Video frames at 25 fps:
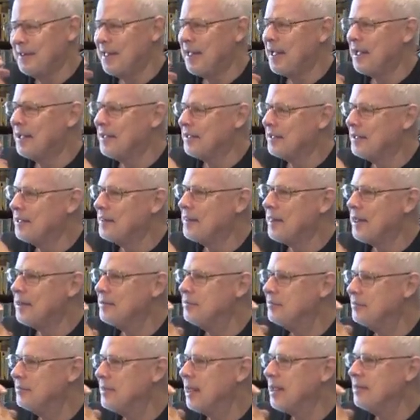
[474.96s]
Yeah, and
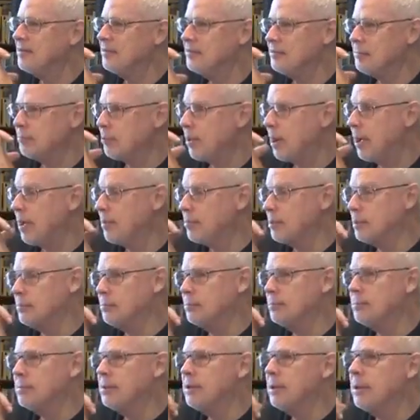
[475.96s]
that's the
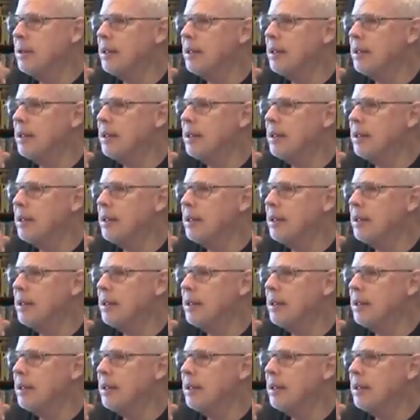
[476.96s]
problem.